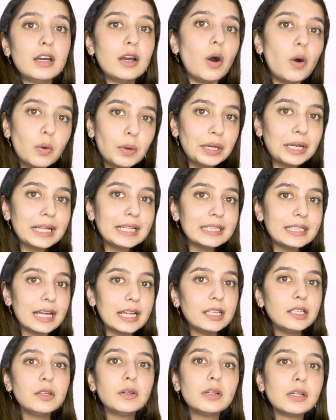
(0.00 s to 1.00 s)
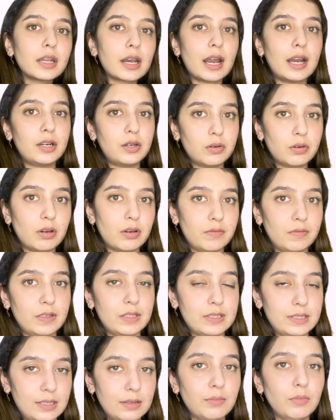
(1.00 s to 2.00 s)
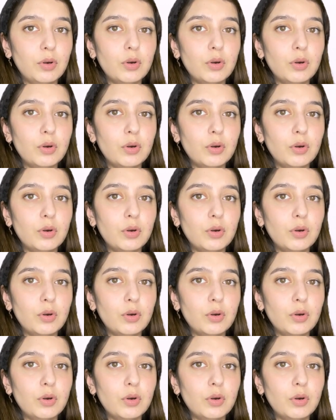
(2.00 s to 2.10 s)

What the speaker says: Only then you will try to convince him.